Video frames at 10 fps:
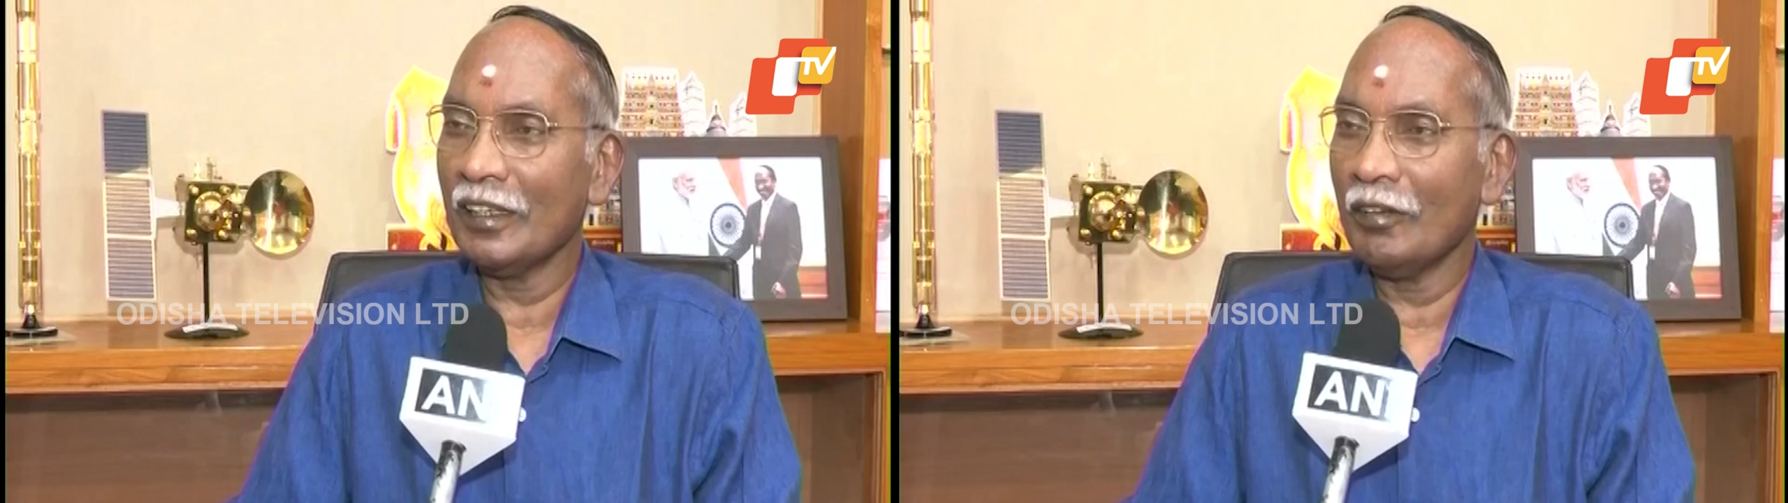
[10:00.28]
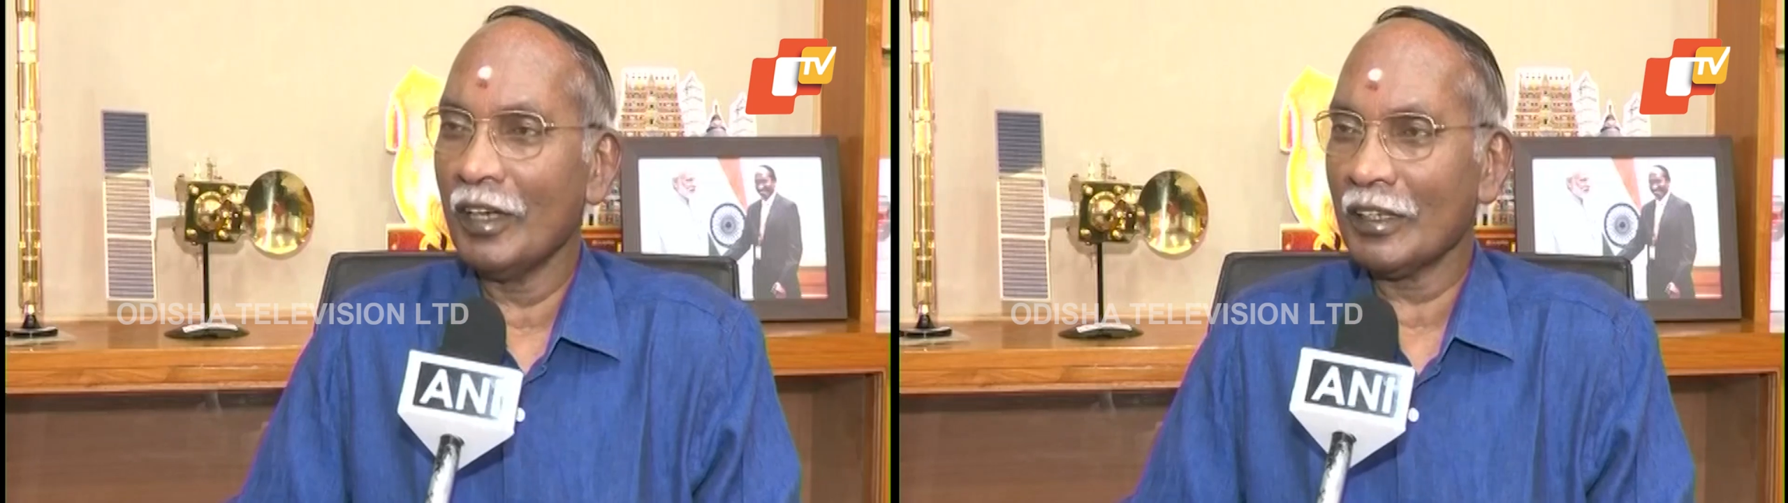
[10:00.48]

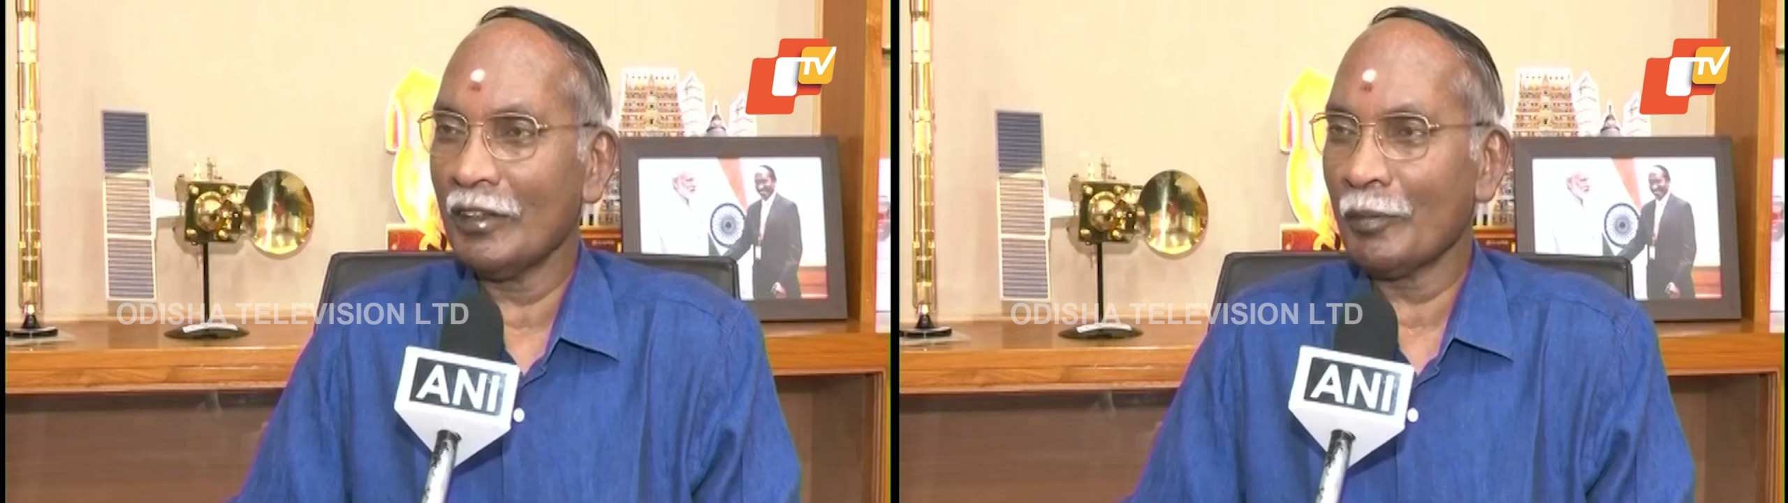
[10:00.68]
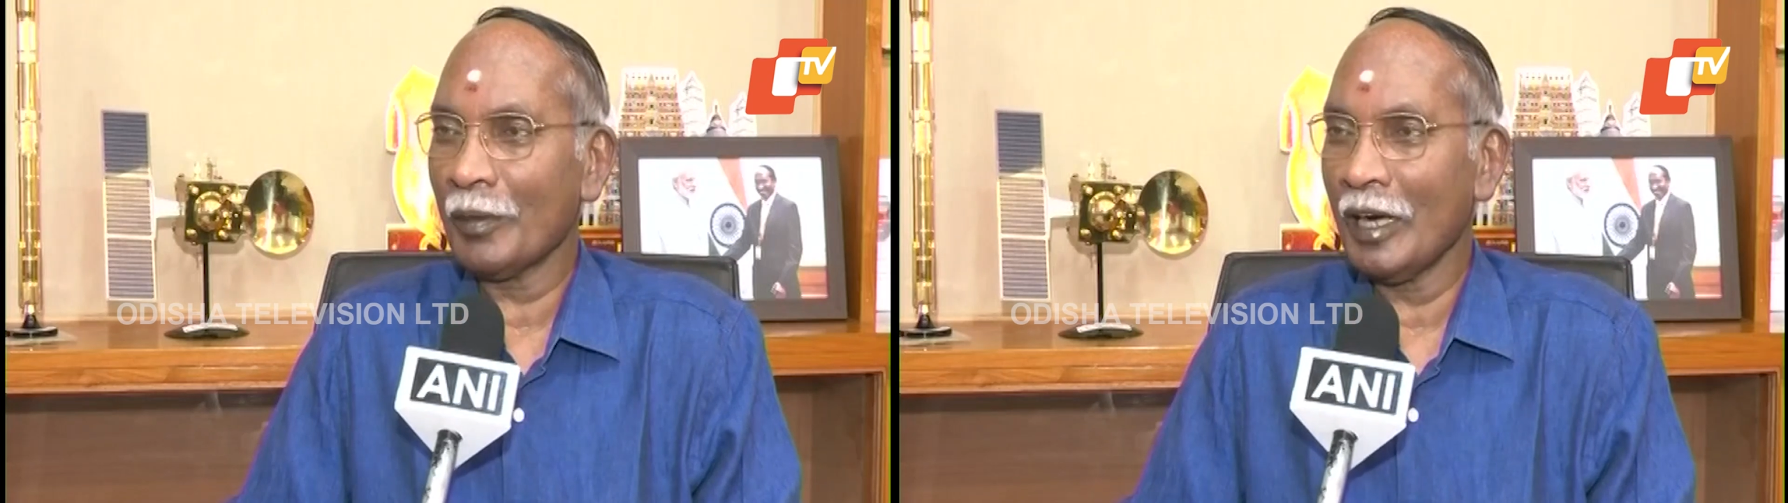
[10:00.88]
uh,
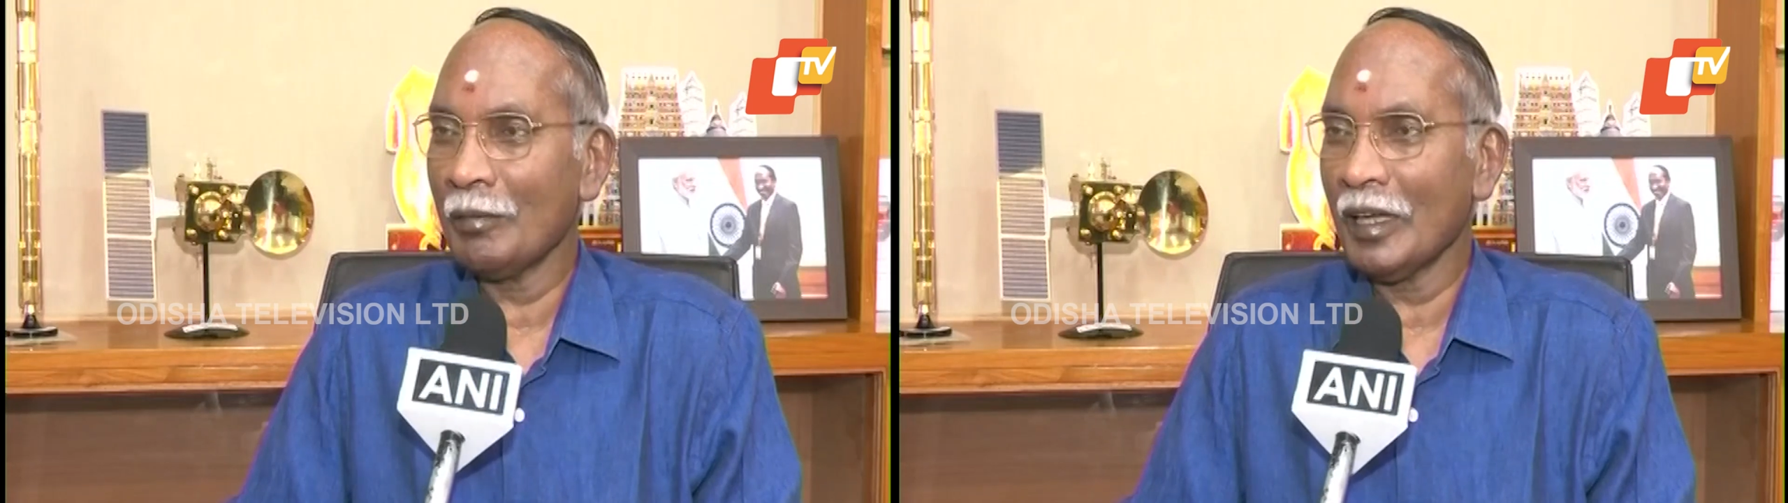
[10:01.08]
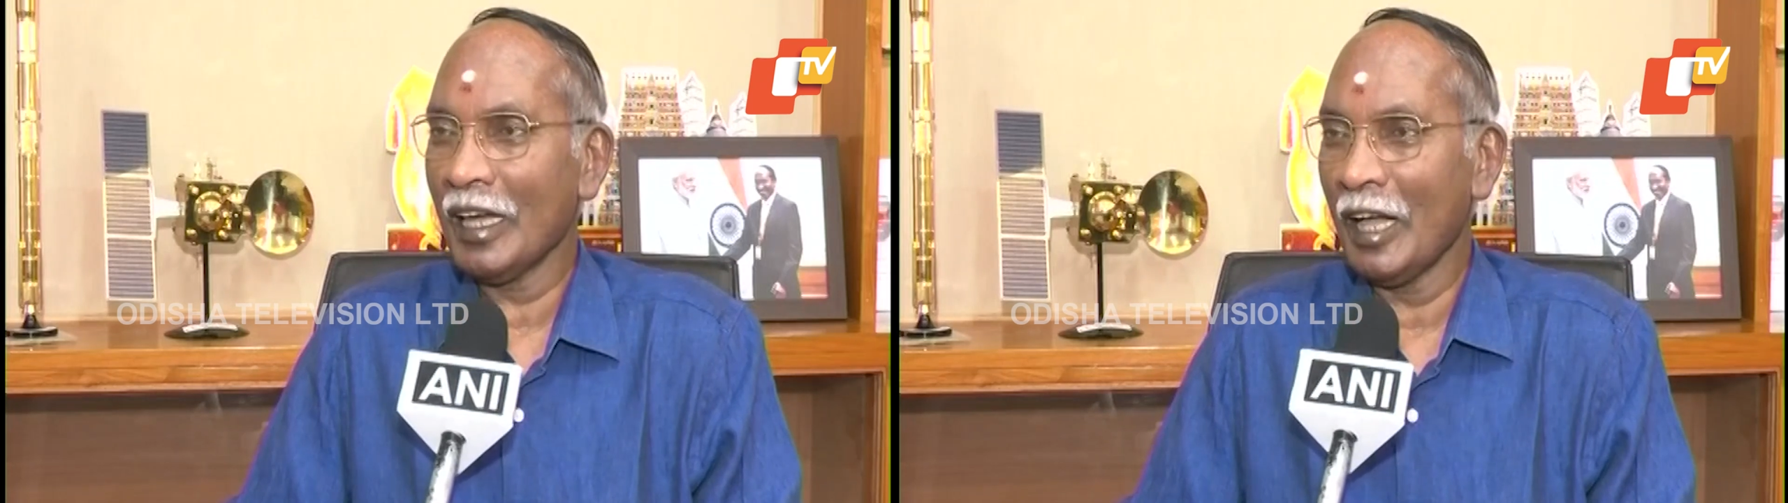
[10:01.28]
whatever
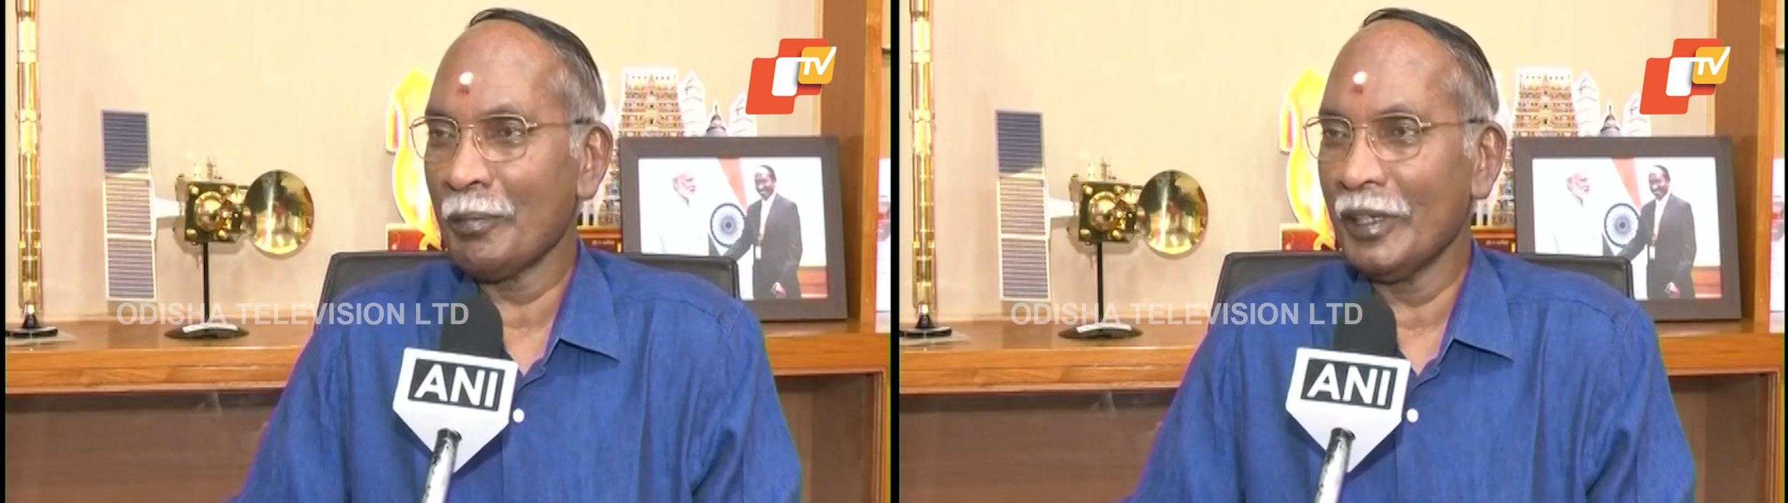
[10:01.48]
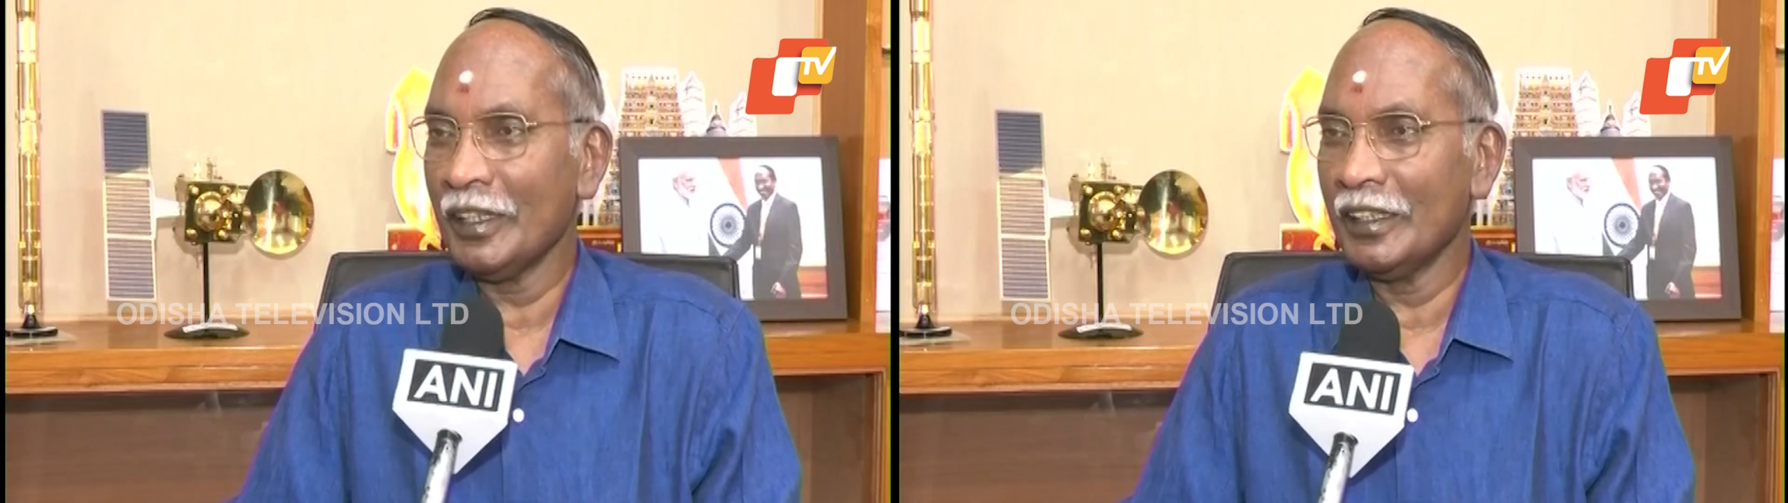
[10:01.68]
problem
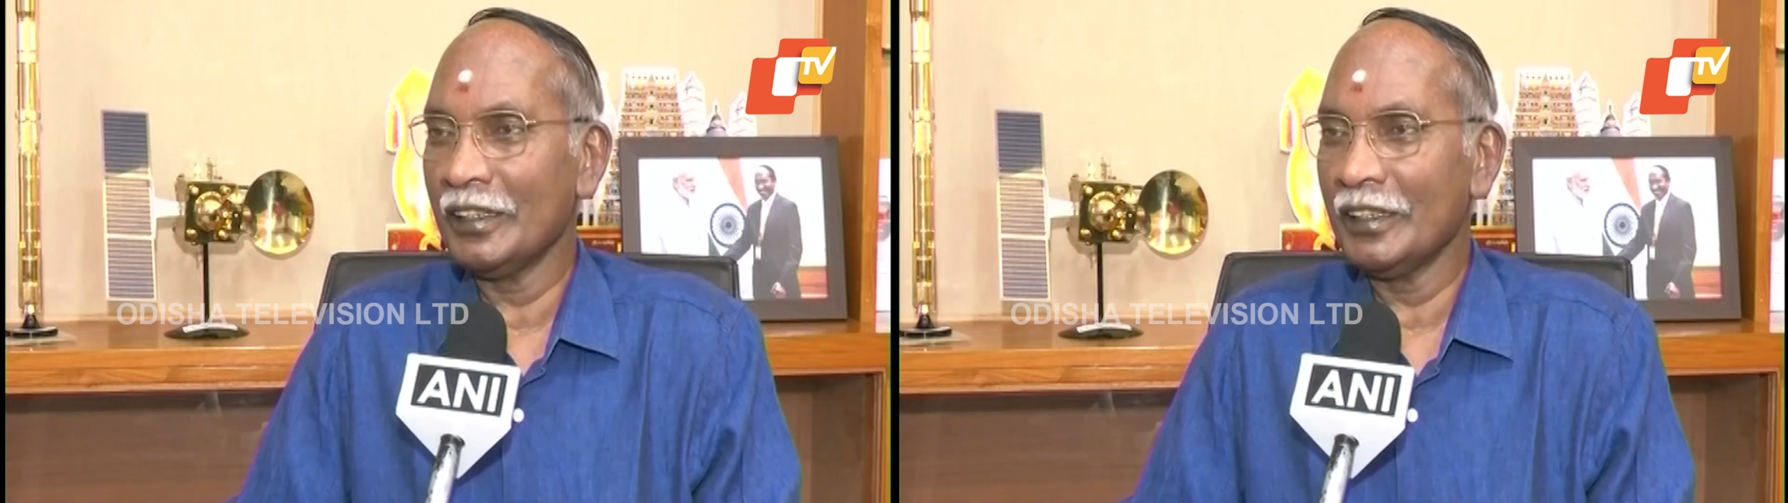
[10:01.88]
happened